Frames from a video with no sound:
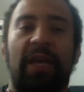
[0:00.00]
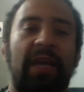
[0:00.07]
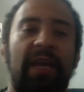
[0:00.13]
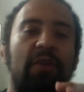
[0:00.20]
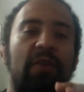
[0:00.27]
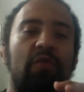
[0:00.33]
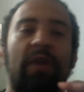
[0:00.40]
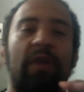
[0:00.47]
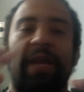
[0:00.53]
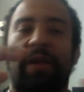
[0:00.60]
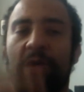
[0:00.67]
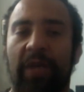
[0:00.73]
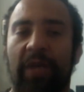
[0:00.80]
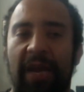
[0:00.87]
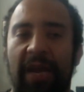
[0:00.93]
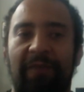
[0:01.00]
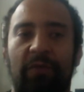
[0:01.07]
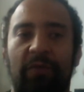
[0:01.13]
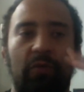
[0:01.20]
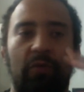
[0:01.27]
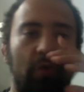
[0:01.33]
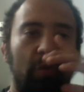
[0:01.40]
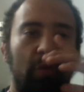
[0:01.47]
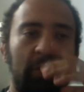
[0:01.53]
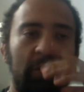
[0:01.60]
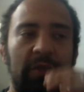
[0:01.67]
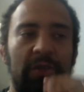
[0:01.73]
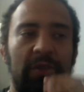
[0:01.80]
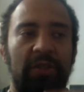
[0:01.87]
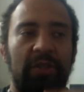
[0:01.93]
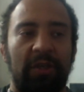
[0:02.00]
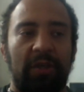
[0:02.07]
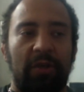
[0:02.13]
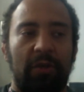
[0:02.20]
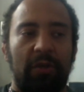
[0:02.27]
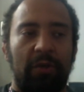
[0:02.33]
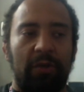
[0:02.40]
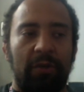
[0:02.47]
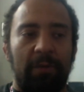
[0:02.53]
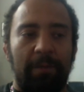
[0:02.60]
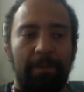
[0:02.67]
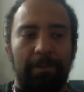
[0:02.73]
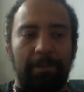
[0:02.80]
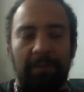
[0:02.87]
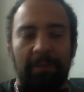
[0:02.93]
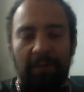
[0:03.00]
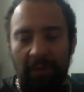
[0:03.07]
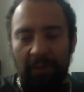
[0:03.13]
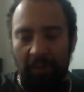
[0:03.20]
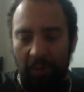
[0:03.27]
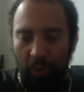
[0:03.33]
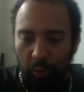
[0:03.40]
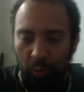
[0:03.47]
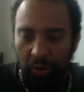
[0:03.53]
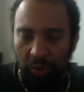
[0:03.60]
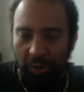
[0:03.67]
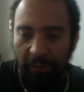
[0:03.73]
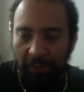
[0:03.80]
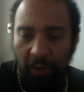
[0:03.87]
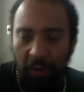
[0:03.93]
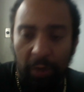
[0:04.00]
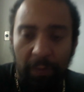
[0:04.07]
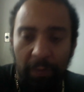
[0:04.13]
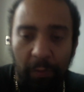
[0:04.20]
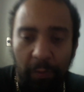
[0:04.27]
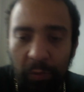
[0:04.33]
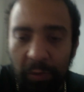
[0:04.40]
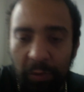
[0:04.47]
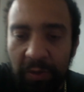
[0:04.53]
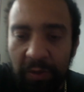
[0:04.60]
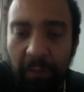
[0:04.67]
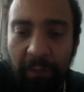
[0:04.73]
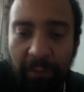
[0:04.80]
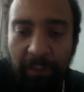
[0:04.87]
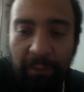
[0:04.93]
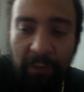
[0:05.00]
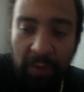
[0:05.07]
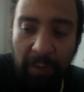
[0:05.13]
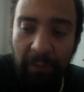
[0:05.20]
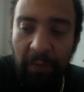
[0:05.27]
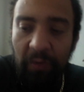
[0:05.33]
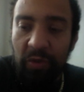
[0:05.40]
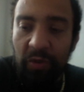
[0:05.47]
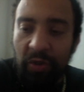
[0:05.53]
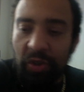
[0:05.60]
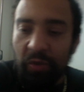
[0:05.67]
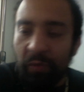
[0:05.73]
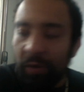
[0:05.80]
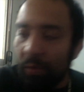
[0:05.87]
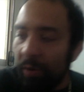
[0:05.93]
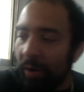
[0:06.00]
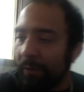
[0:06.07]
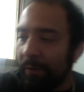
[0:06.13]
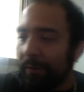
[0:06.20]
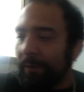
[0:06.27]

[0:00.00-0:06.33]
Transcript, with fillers: then you're like okay i have to do the, the, the coaching a lot of people some some transition really well